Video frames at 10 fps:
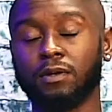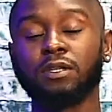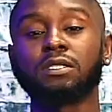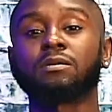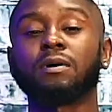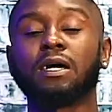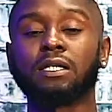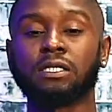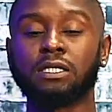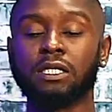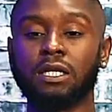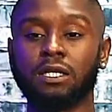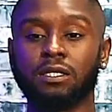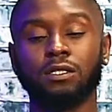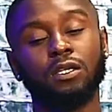It's somebody sitting
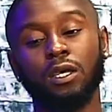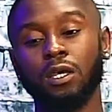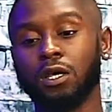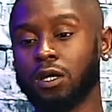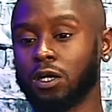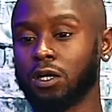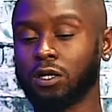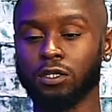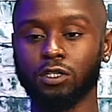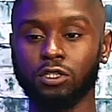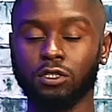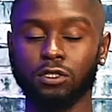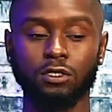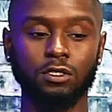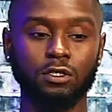at a, a,
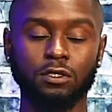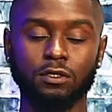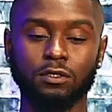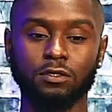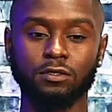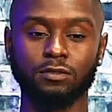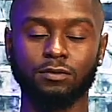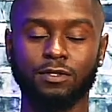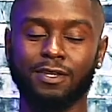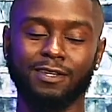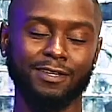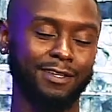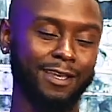a